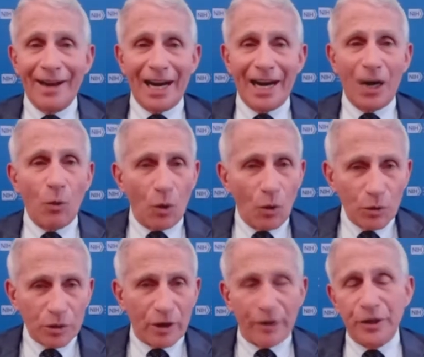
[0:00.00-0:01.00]
How
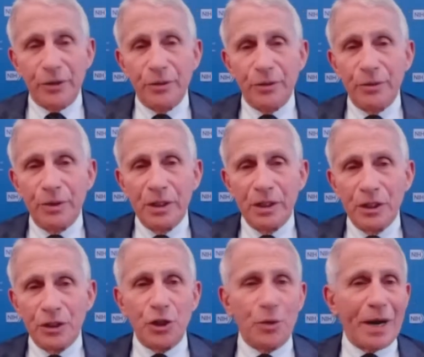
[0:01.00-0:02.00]
old are you?
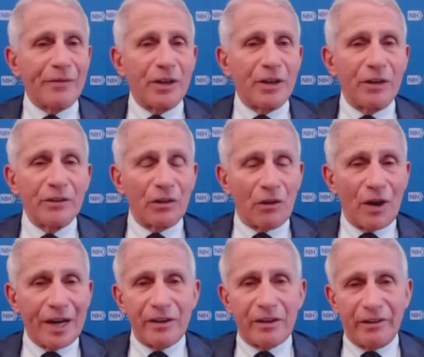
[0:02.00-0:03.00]
Do you have an
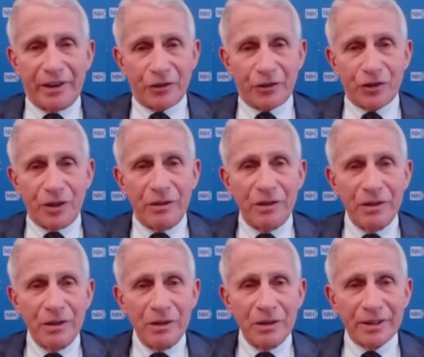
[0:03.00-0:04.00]
underlying condition
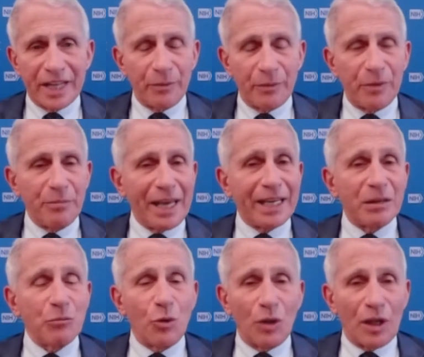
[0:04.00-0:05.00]
that it would make it
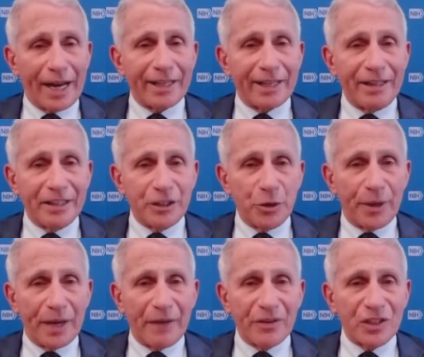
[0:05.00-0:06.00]
more likely that you
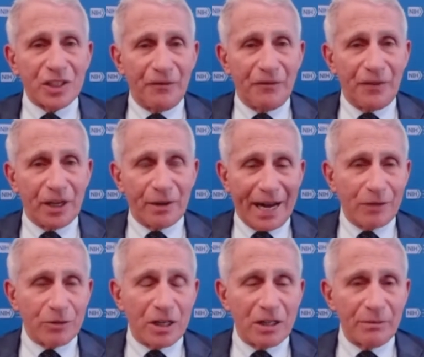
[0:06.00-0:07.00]
would have a severe
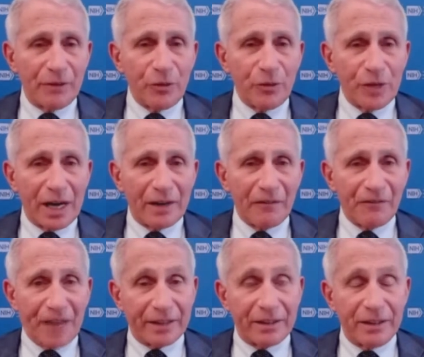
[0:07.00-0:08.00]
outcome if you got
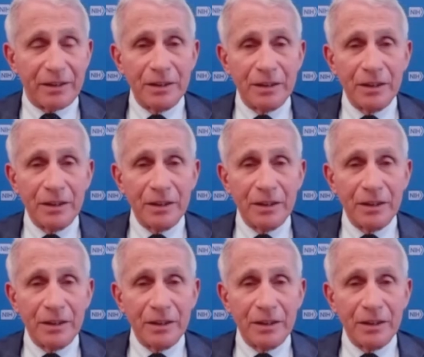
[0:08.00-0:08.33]
infected?